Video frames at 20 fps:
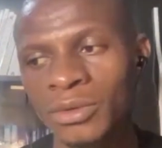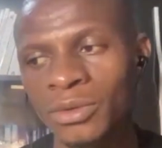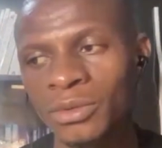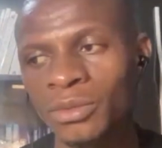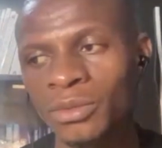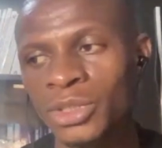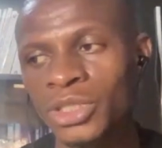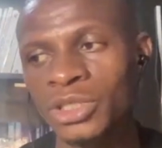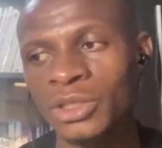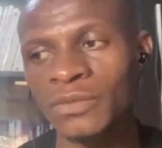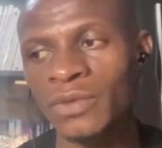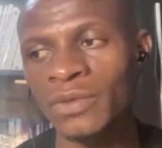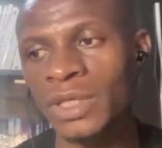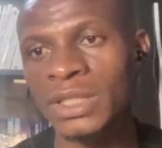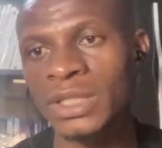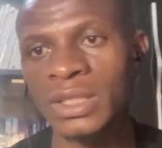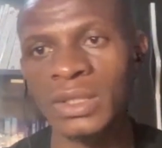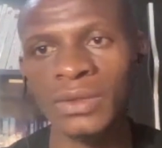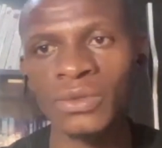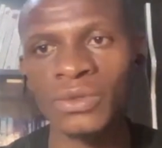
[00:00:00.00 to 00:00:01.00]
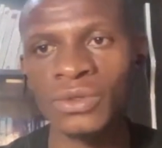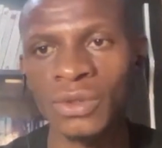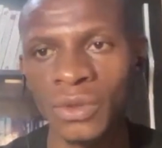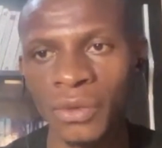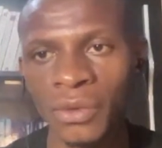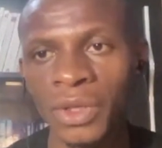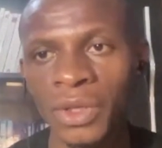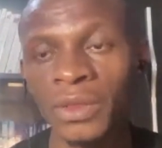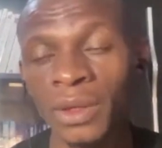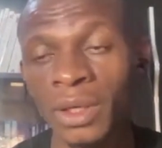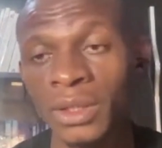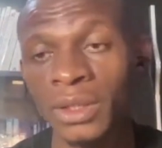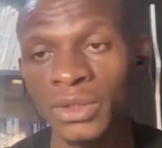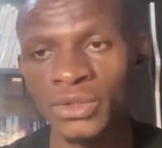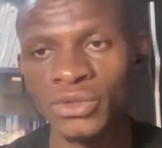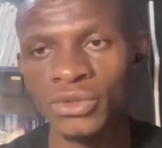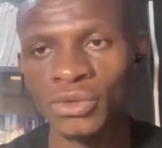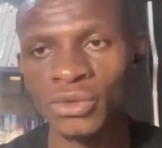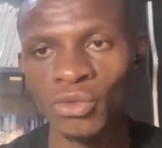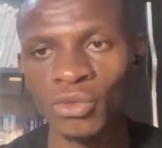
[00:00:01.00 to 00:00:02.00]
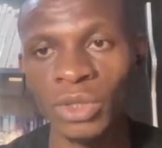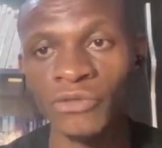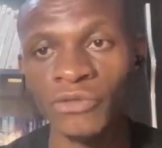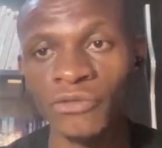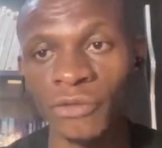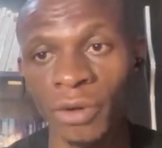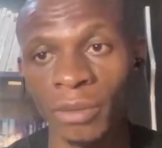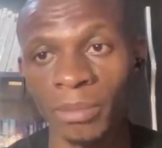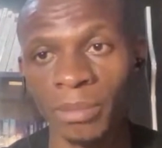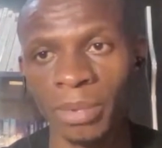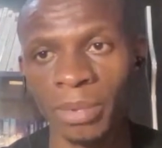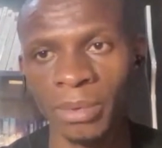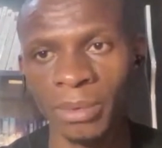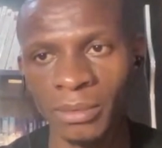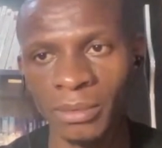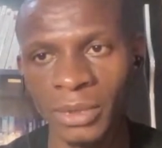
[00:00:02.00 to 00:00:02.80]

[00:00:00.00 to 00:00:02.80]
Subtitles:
which of these 3 things should we drop,